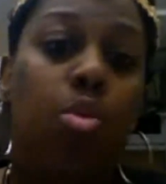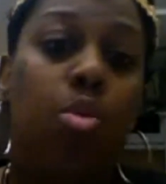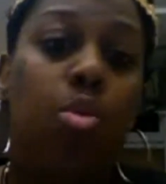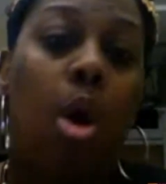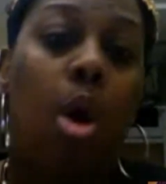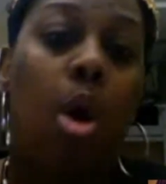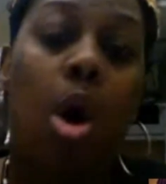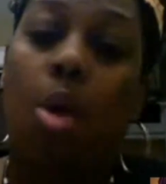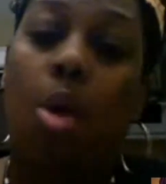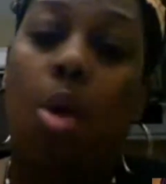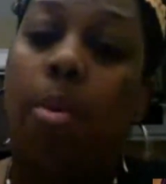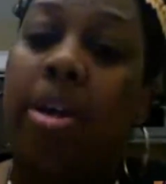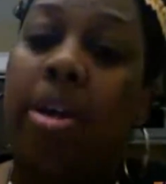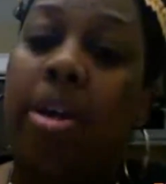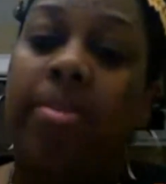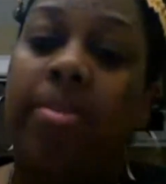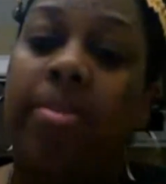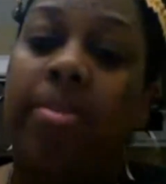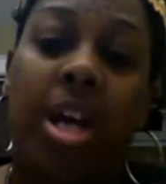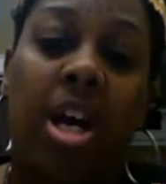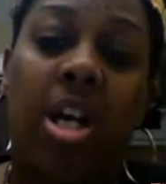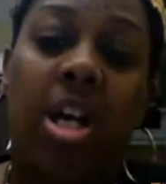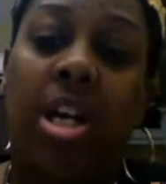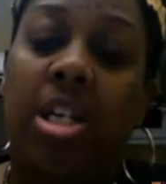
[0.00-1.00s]
And you will
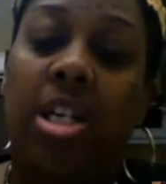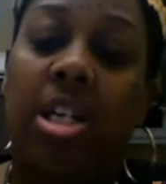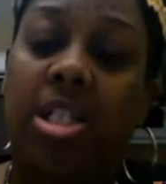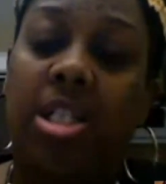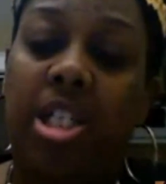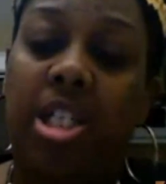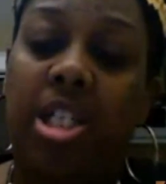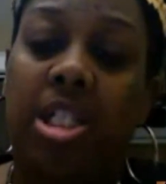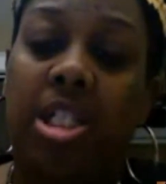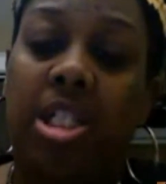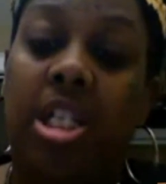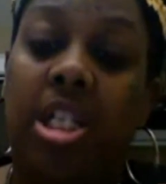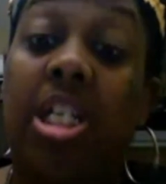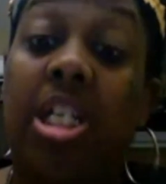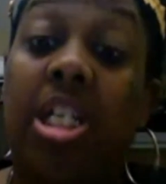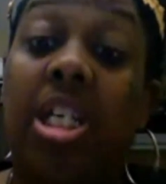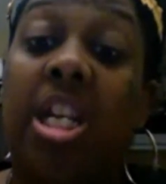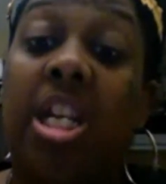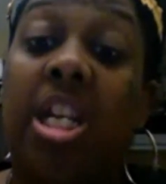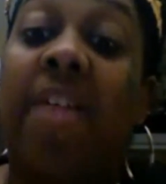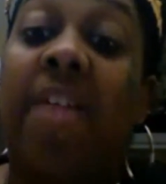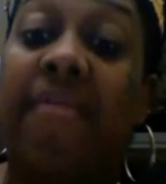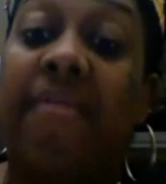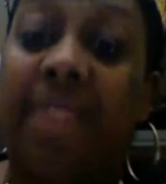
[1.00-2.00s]
always be
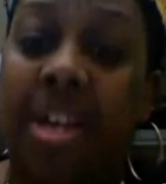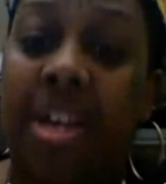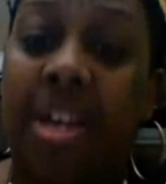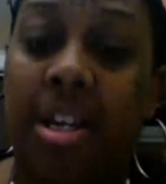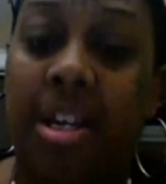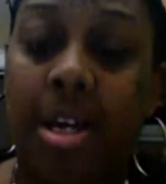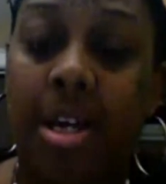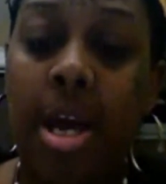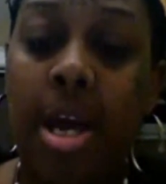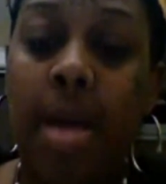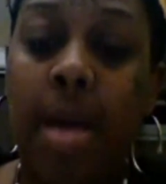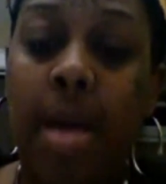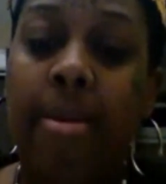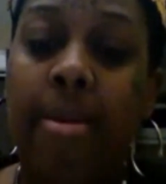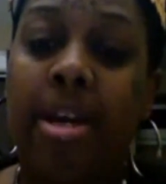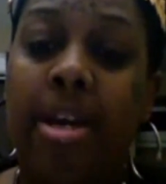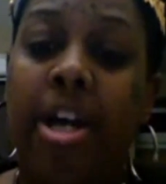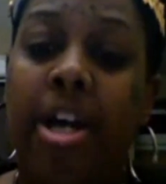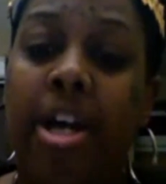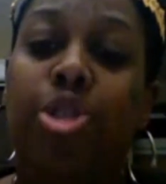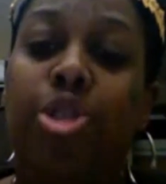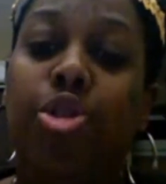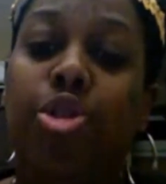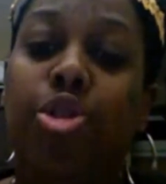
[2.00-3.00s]
unconditionally loving
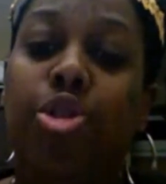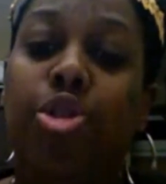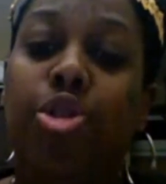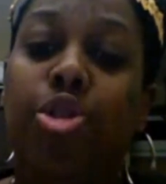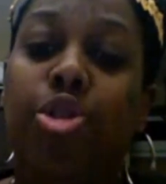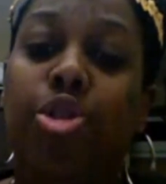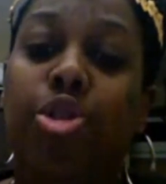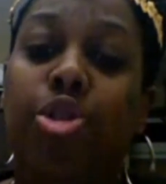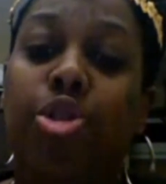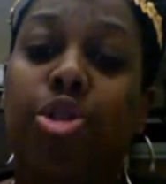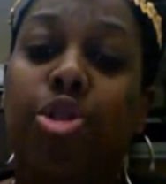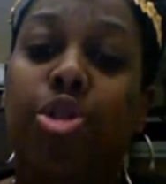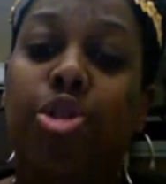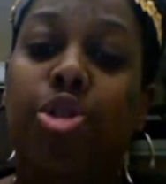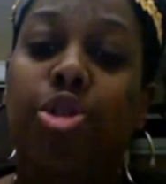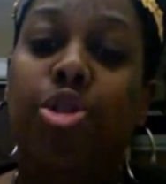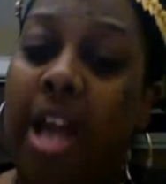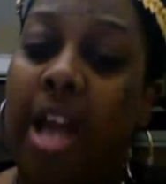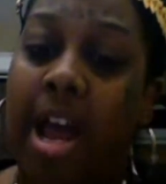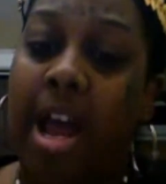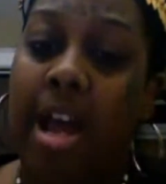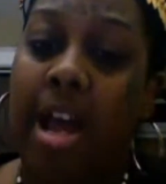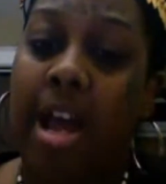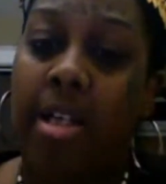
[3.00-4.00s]
because you
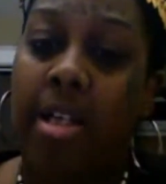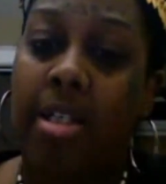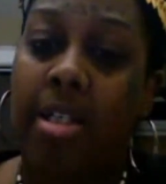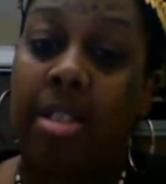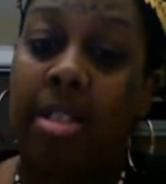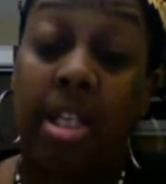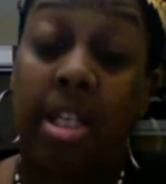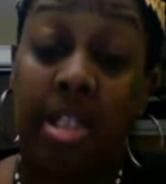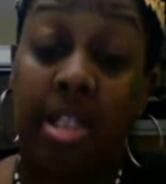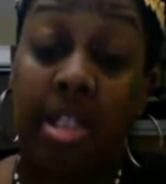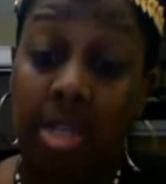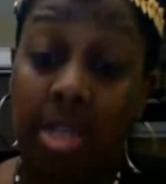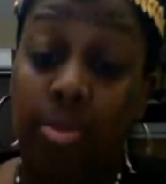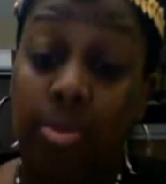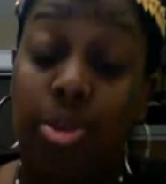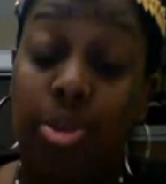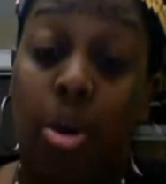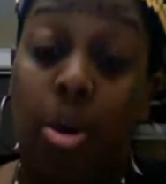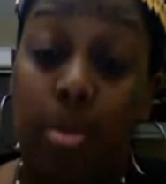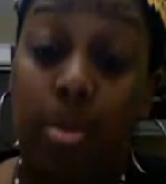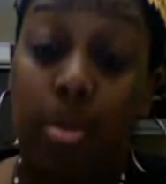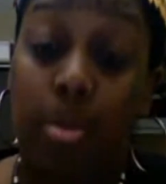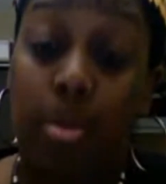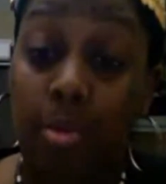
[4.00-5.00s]
have realized
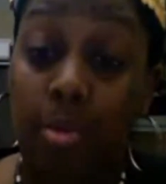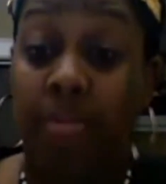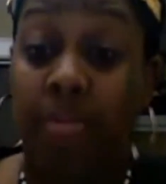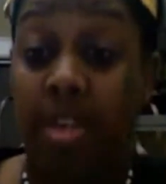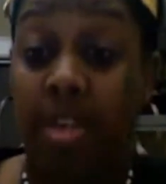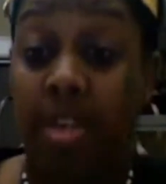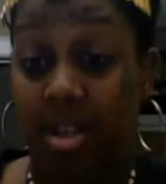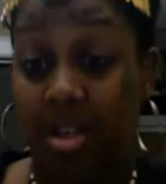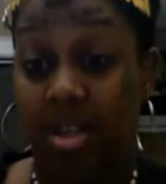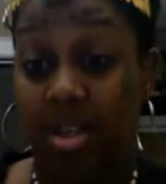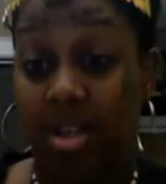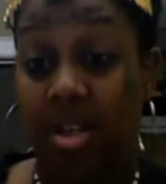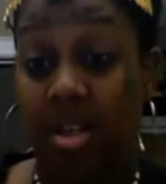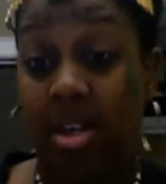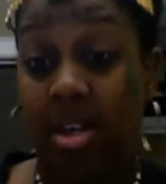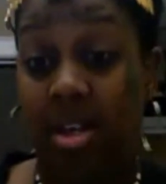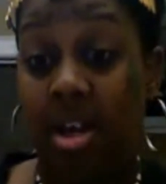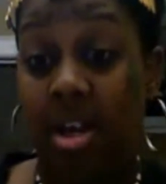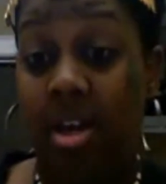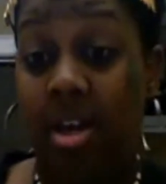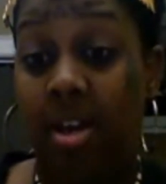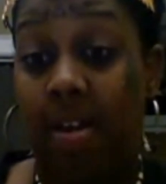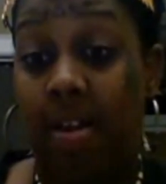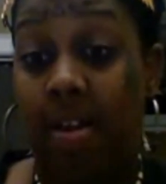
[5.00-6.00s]
that this was your movie.